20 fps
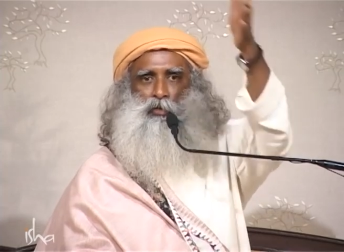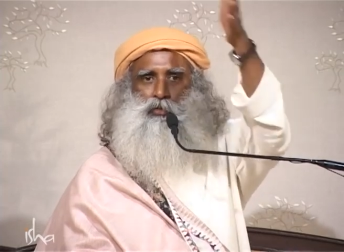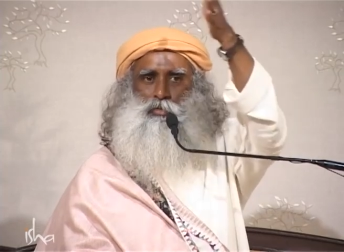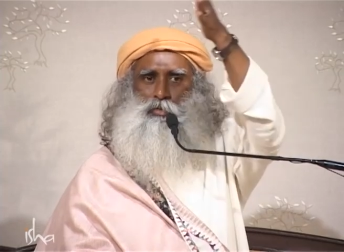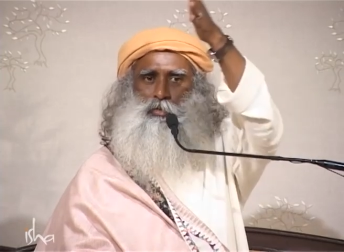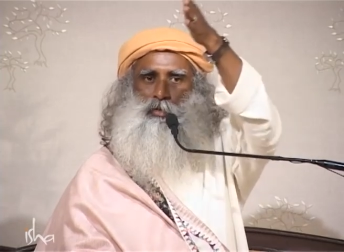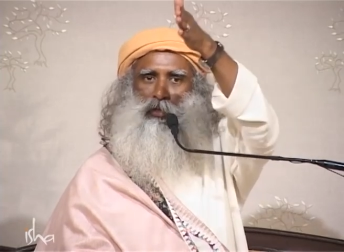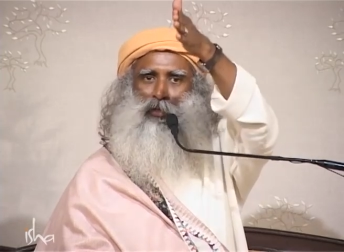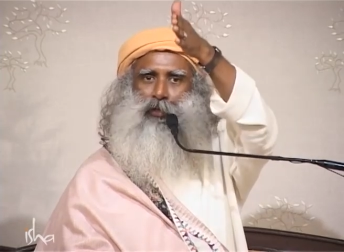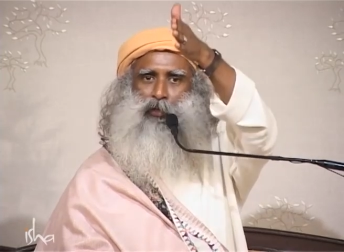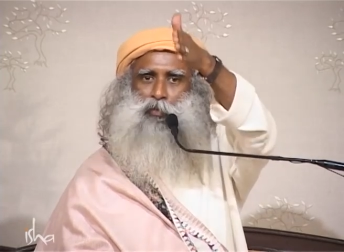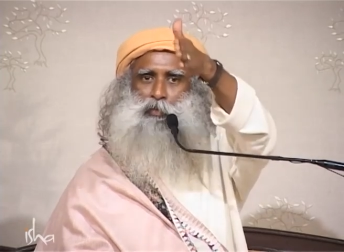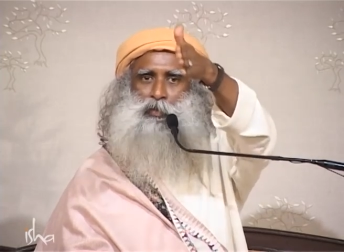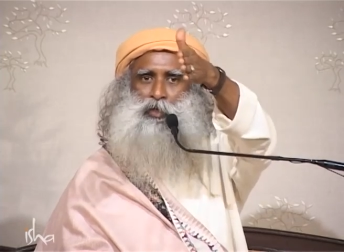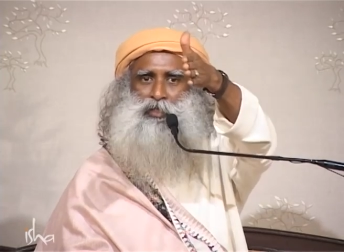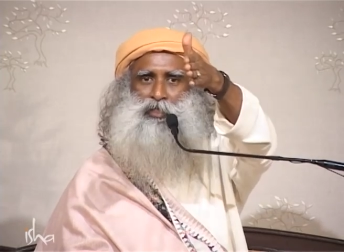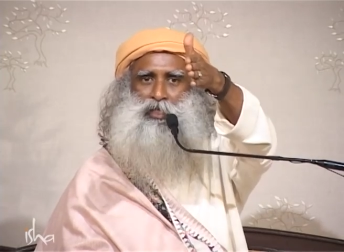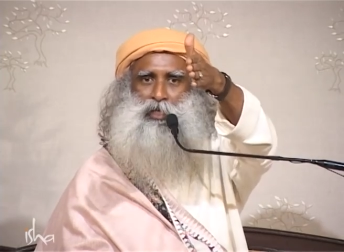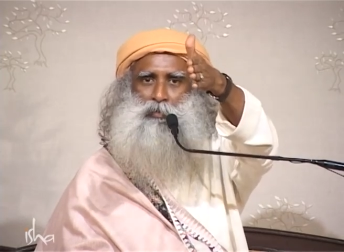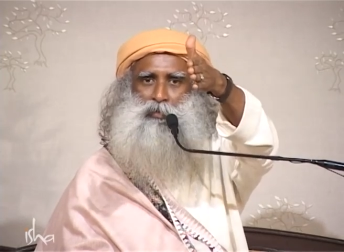you do not know
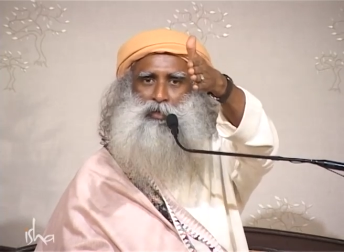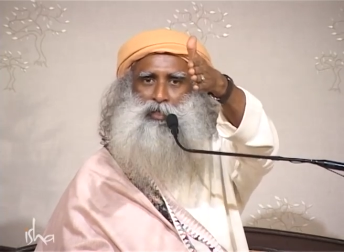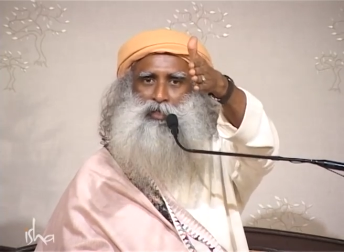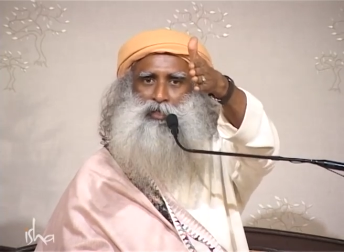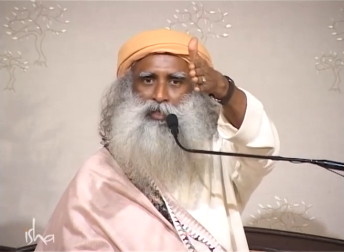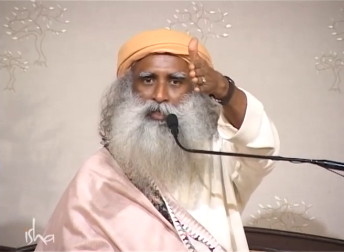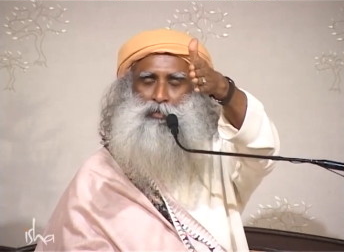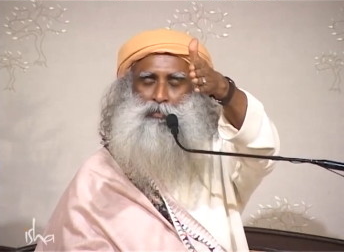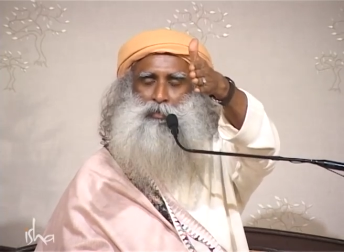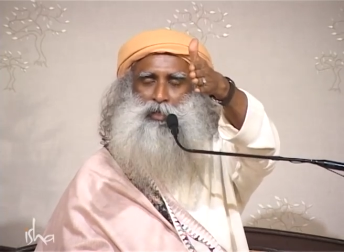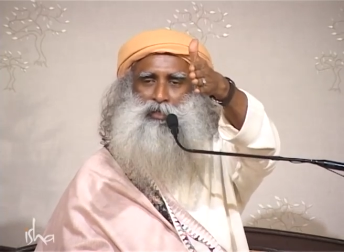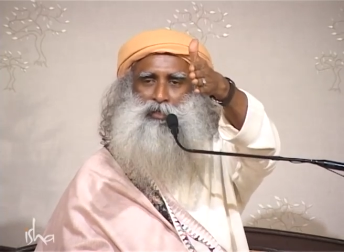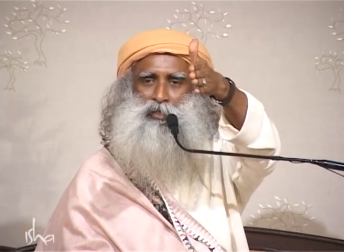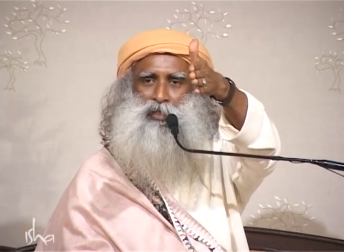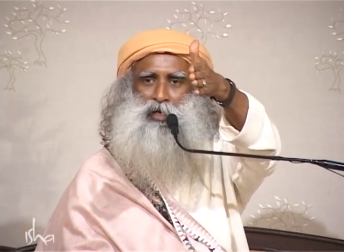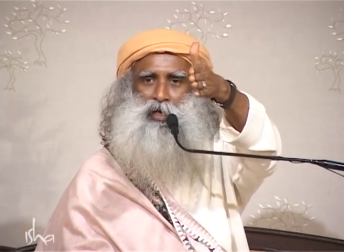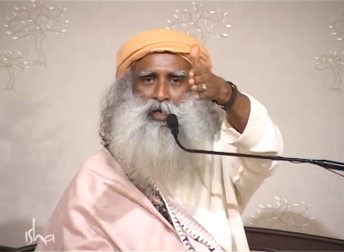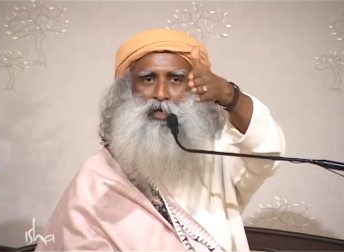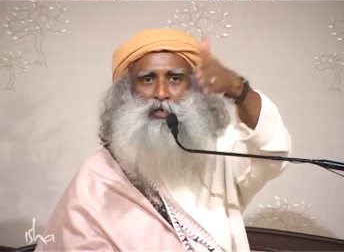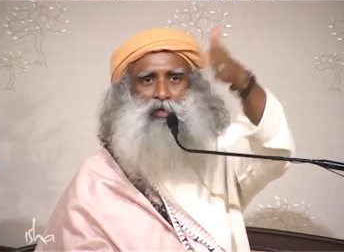what's happening in that
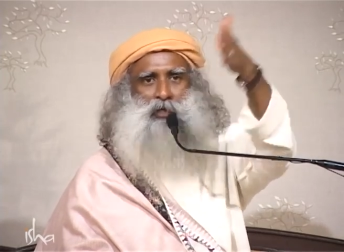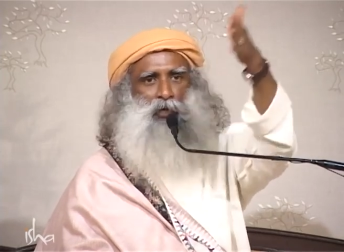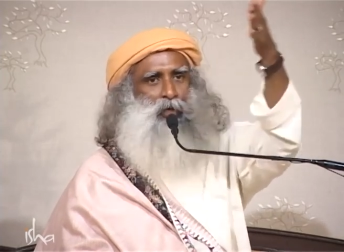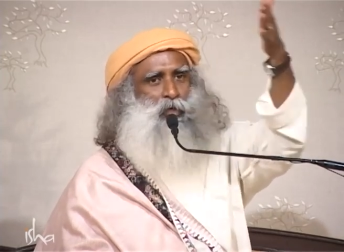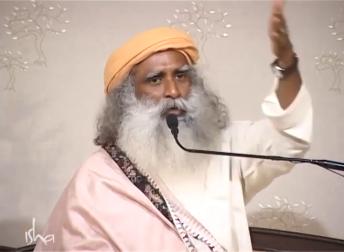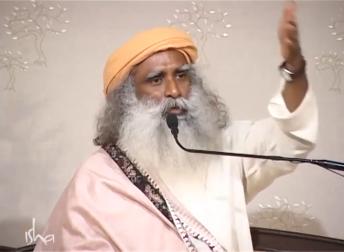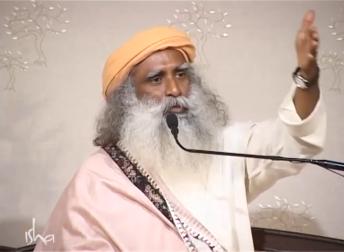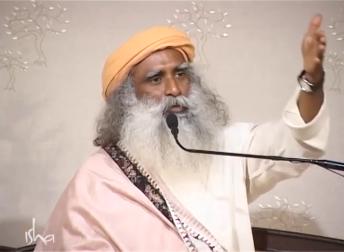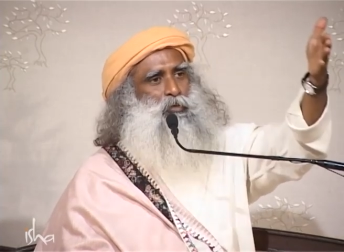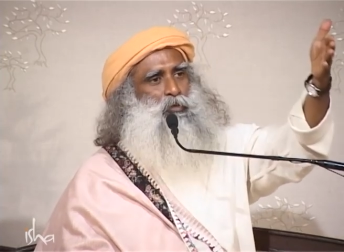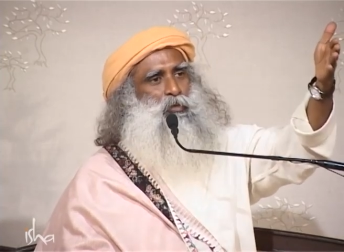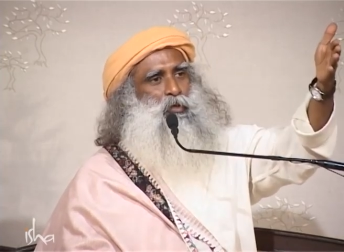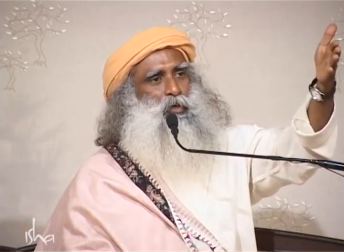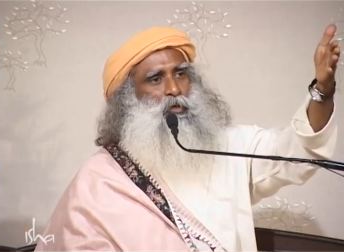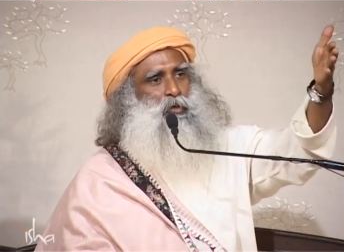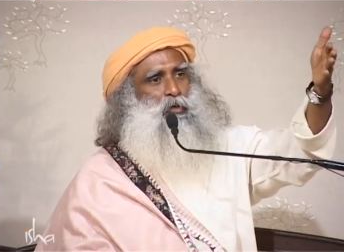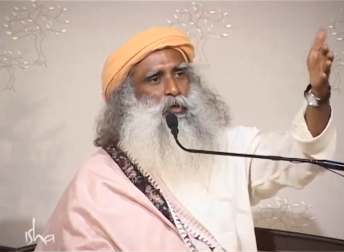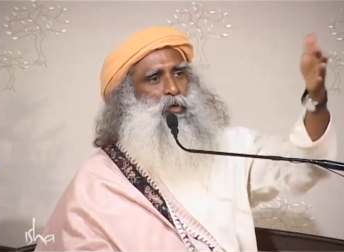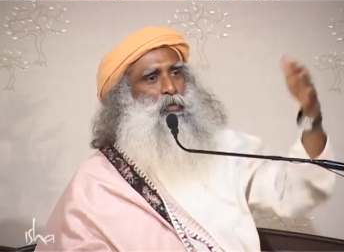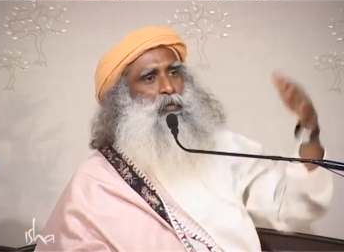man's heart, you do
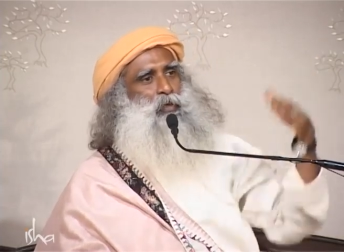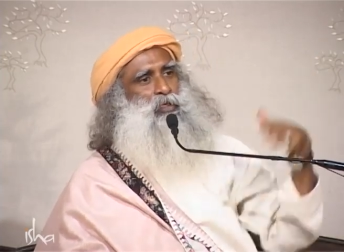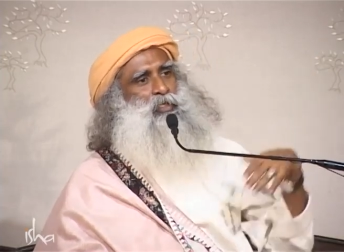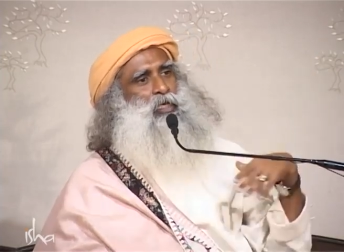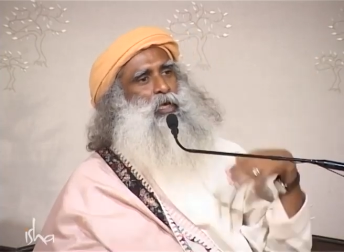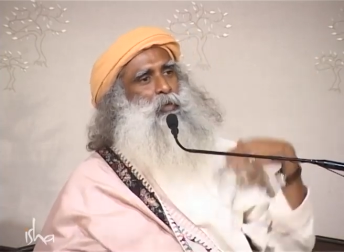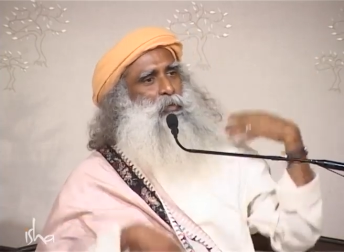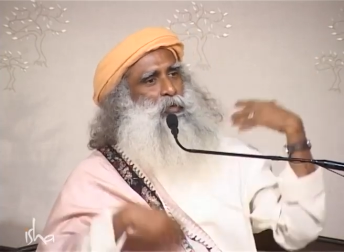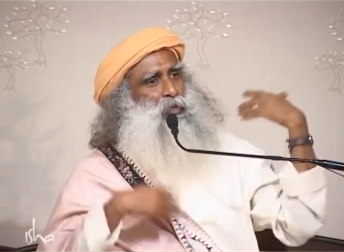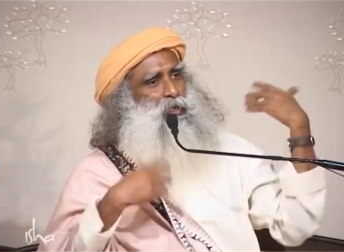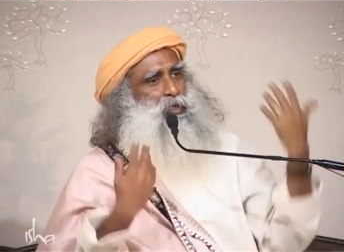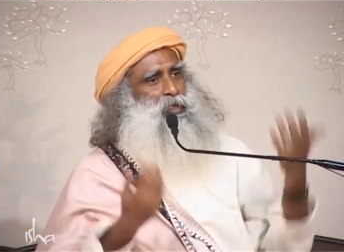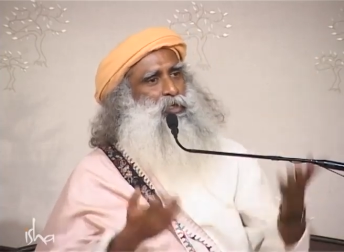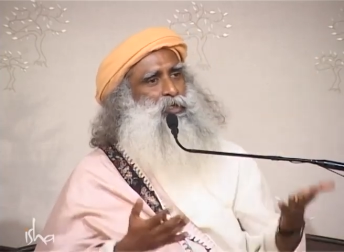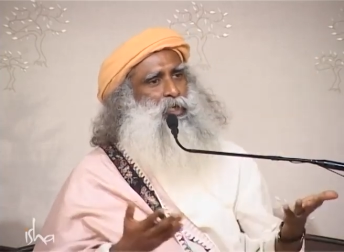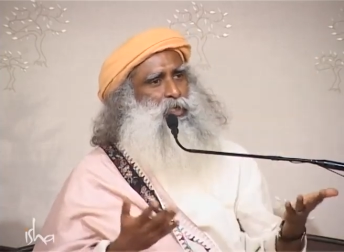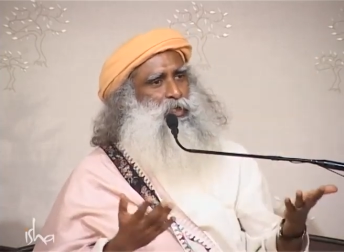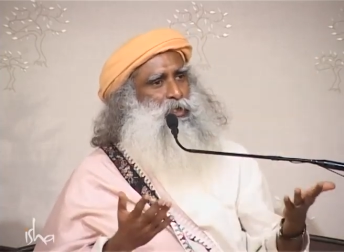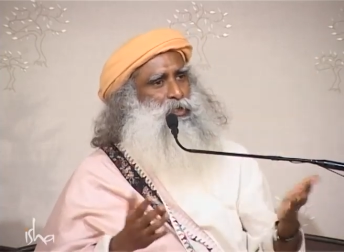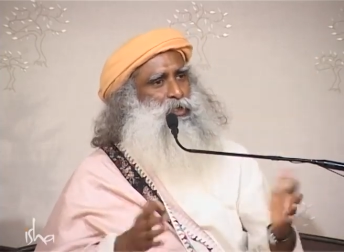not know what's happening in
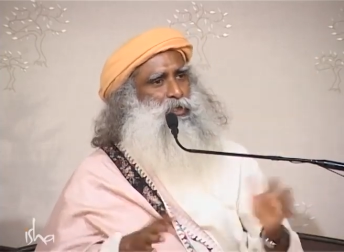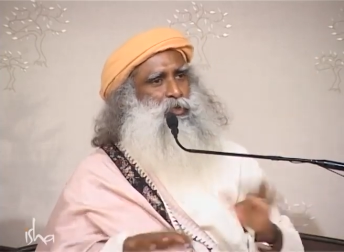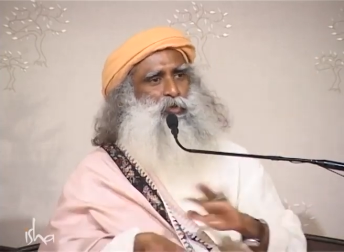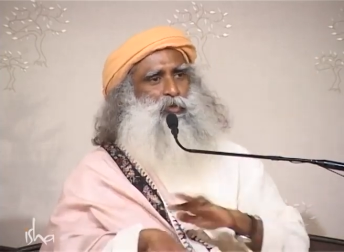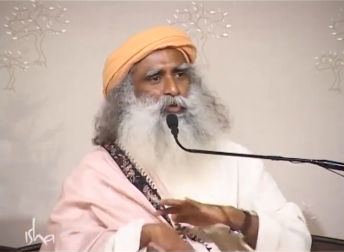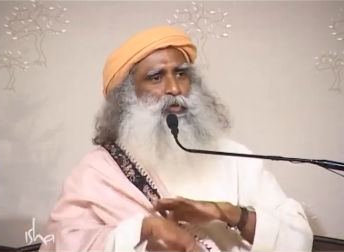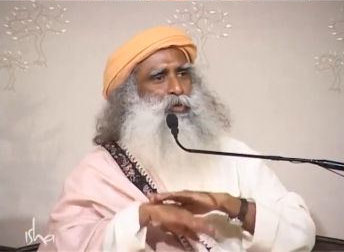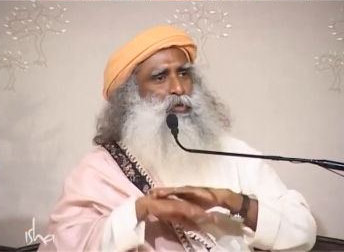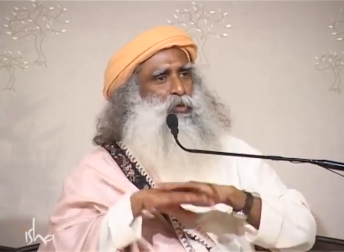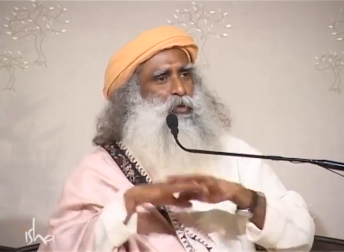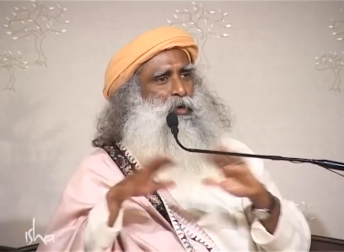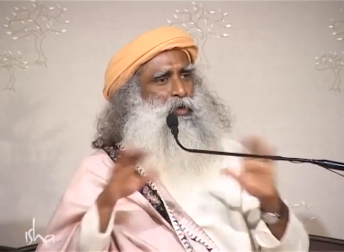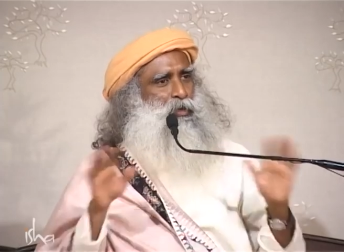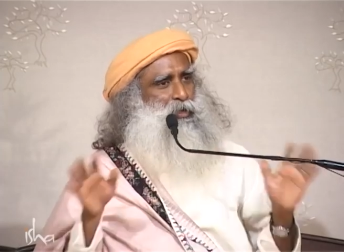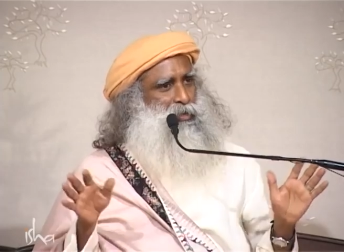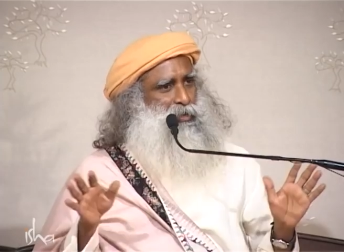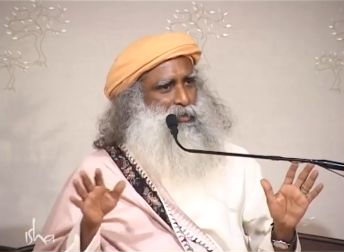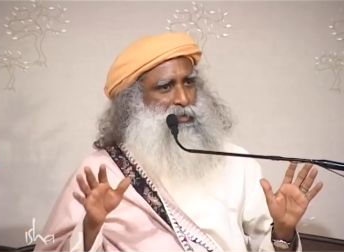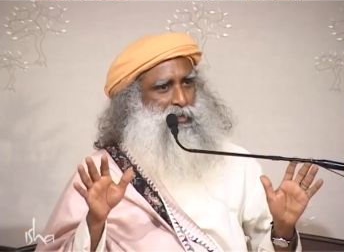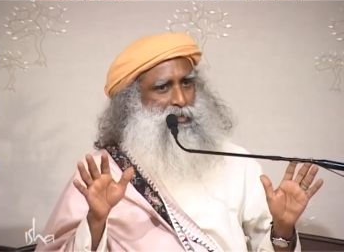his energy, you don't know
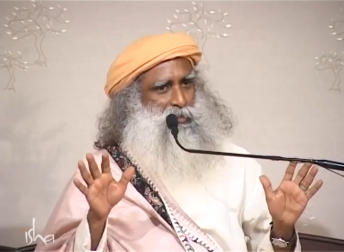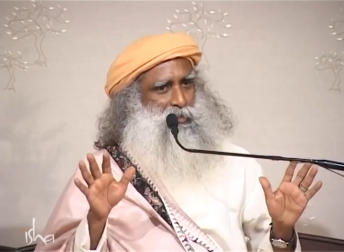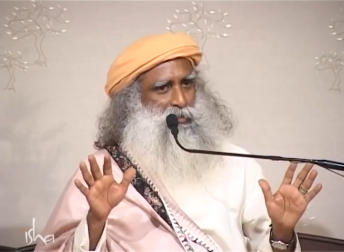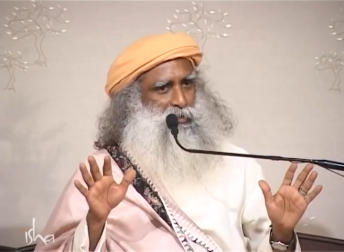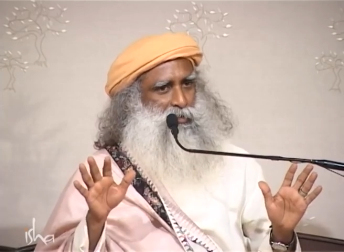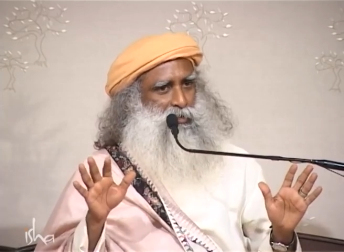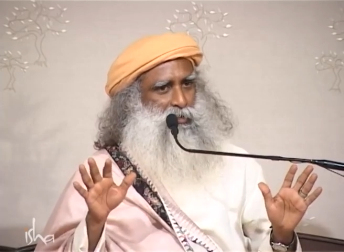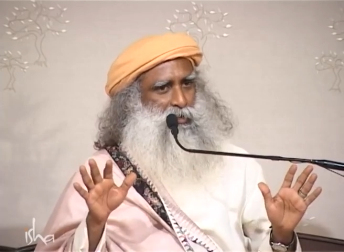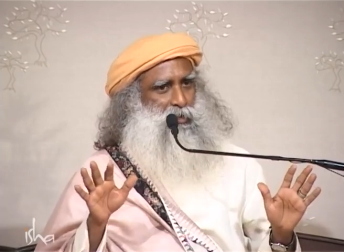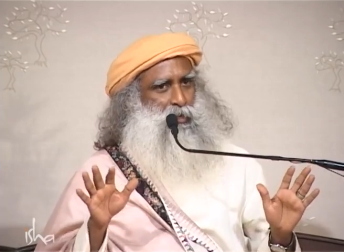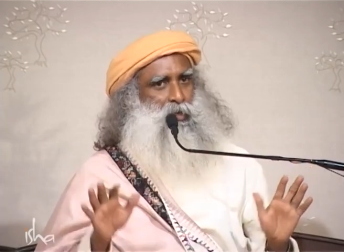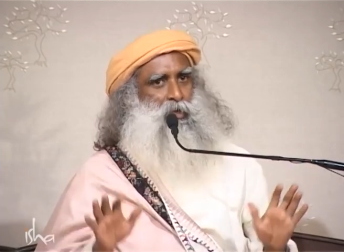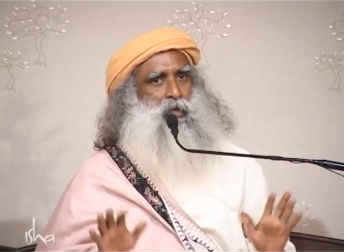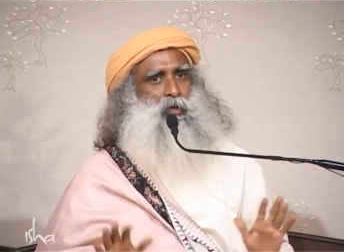all these things.